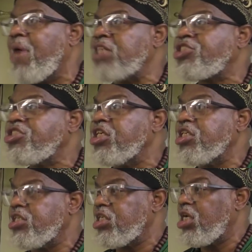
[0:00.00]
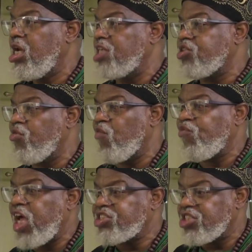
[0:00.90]
in the masjid as a
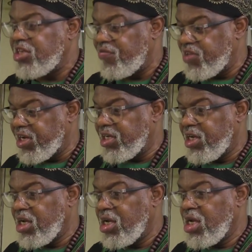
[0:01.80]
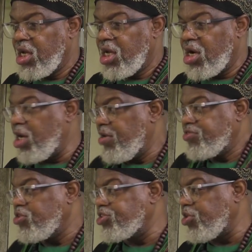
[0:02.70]
reflection of that. Now, all you
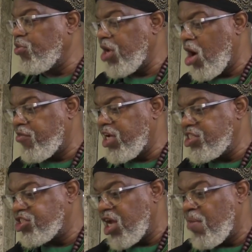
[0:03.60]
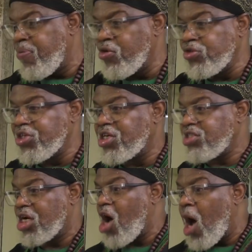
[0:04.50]
have to do is that we already shampooed
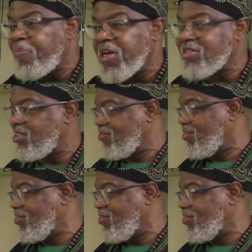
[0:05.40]
the carpet,